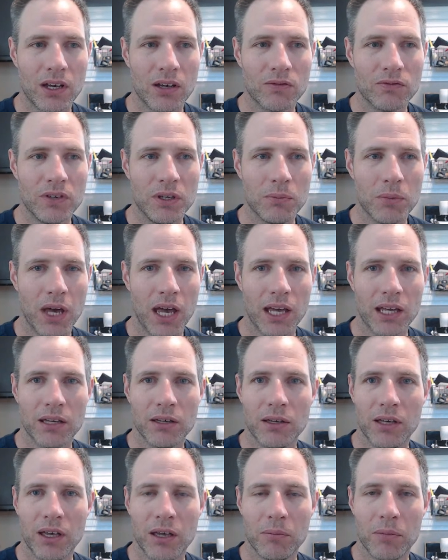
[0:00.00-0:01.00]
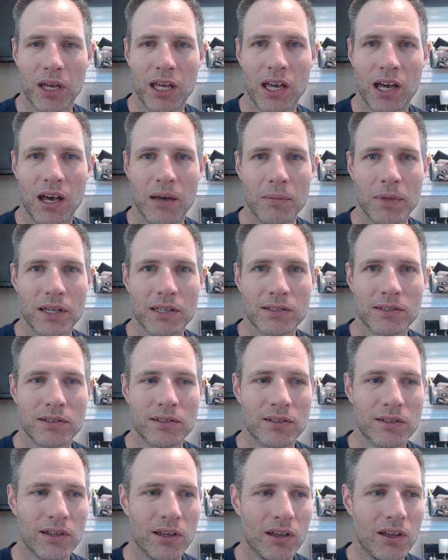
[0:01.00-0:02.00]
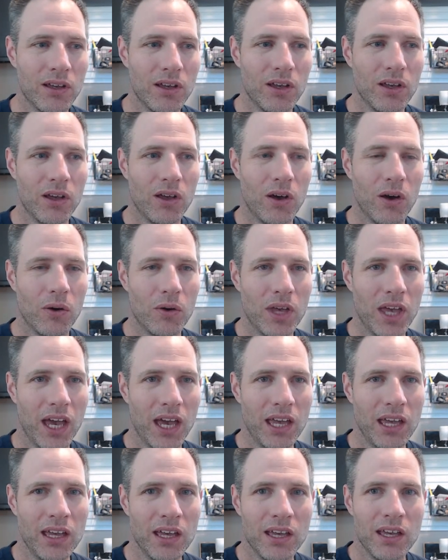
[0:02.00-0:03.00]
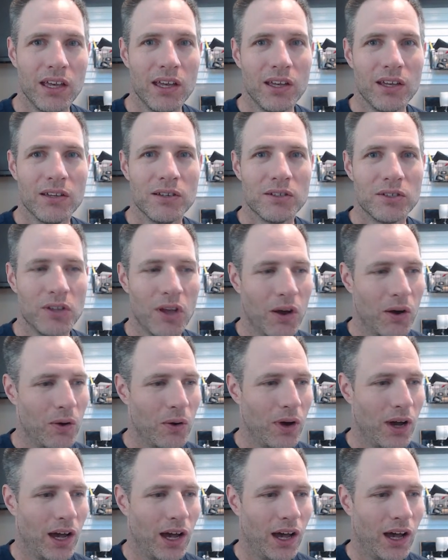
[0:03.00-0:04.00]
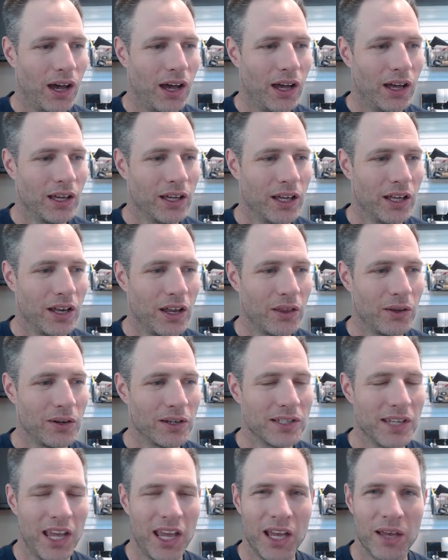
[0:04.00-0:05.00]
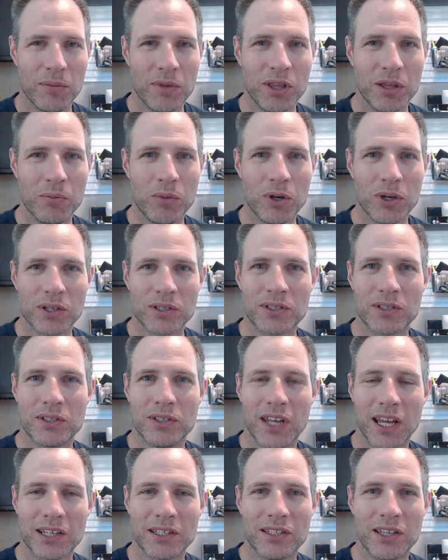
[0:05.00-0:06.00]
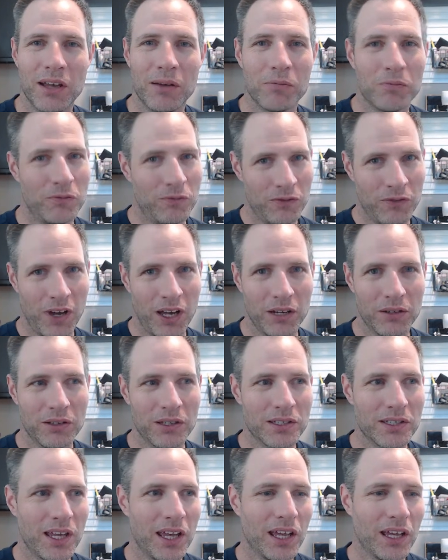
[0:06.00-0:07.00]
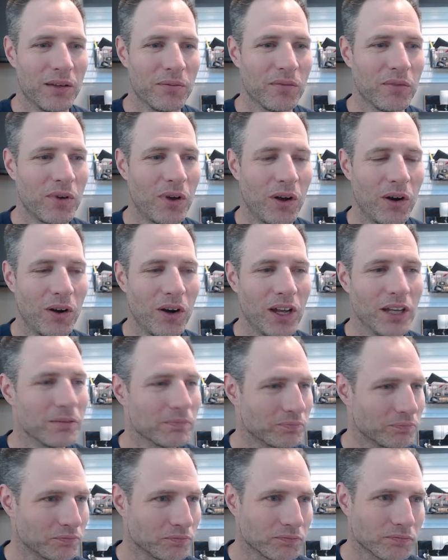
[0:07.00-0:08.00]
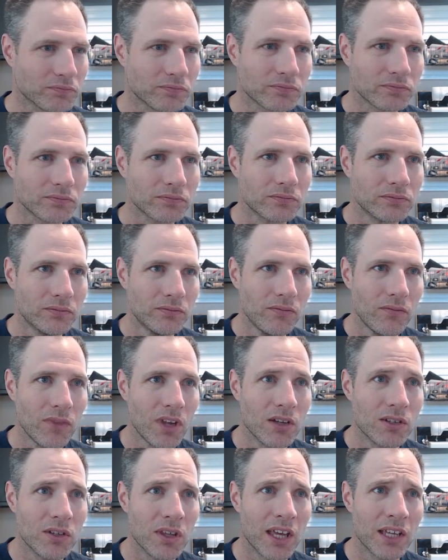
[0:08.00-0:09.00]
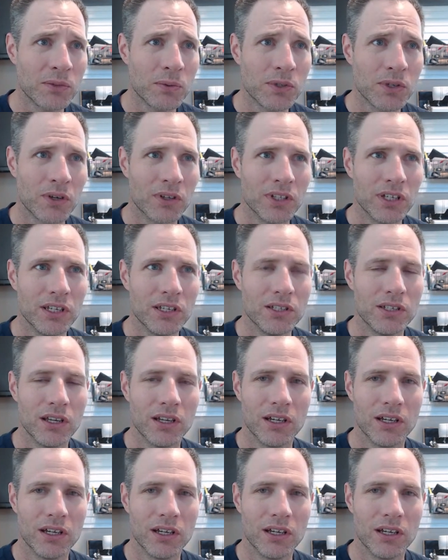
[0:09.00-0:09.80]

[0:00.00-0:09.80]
feedback and my comments. Okay? So, another exam in the books. Next up, final exam. All right? So that's what's on the